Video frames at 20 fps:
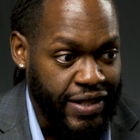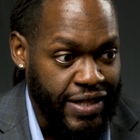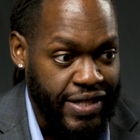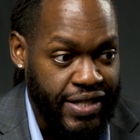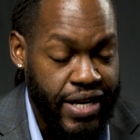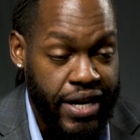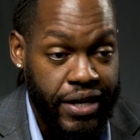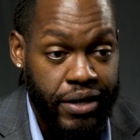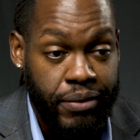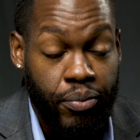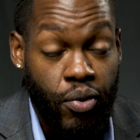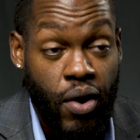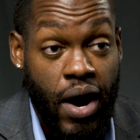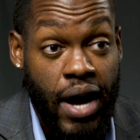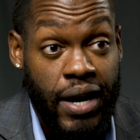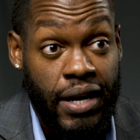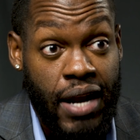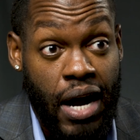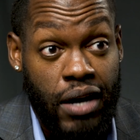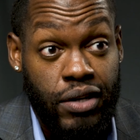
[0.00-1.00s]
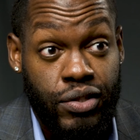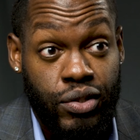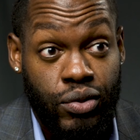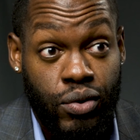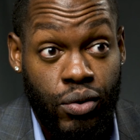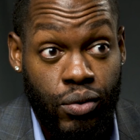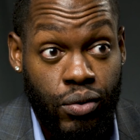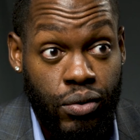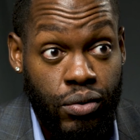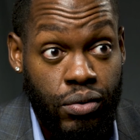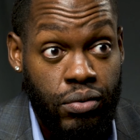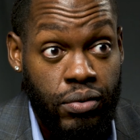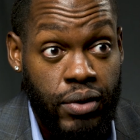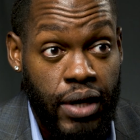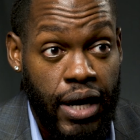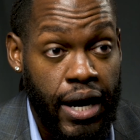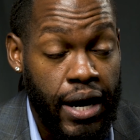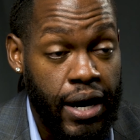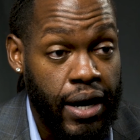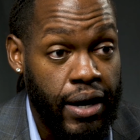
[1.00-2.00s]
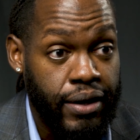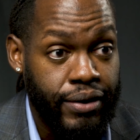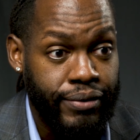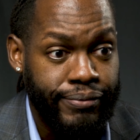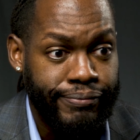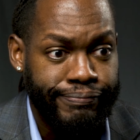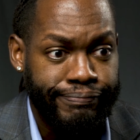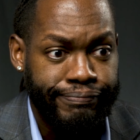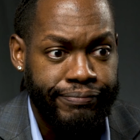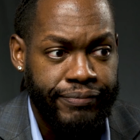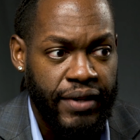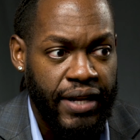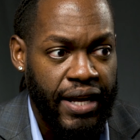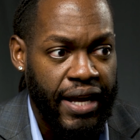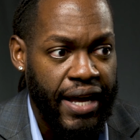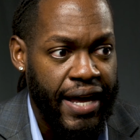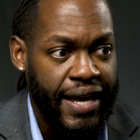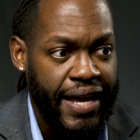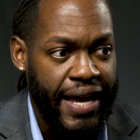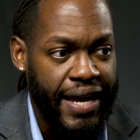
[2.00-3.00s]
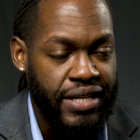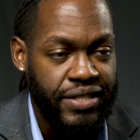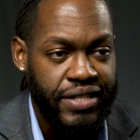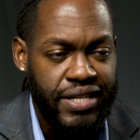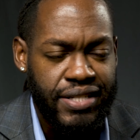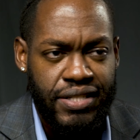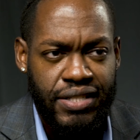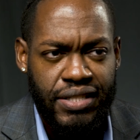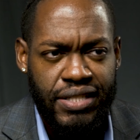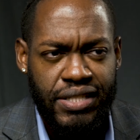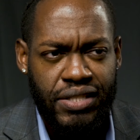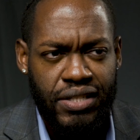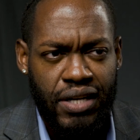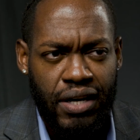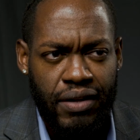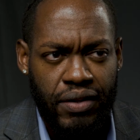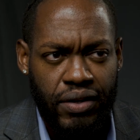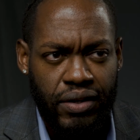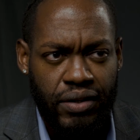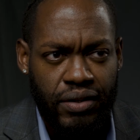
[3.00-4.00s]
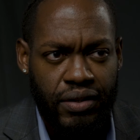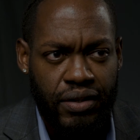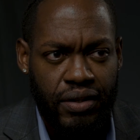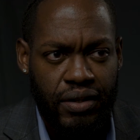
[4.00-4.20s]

taking pride in our school and just in each other.